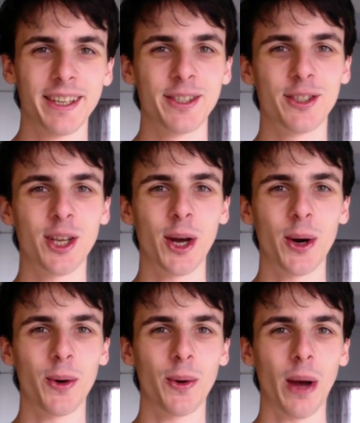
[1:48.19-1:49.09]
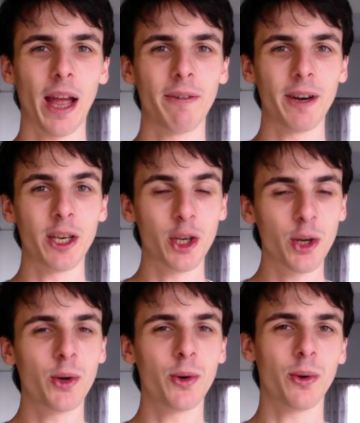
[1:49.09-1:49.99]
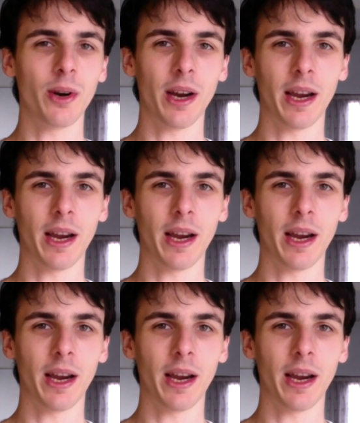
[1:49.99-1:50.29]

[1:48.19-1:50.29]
so every new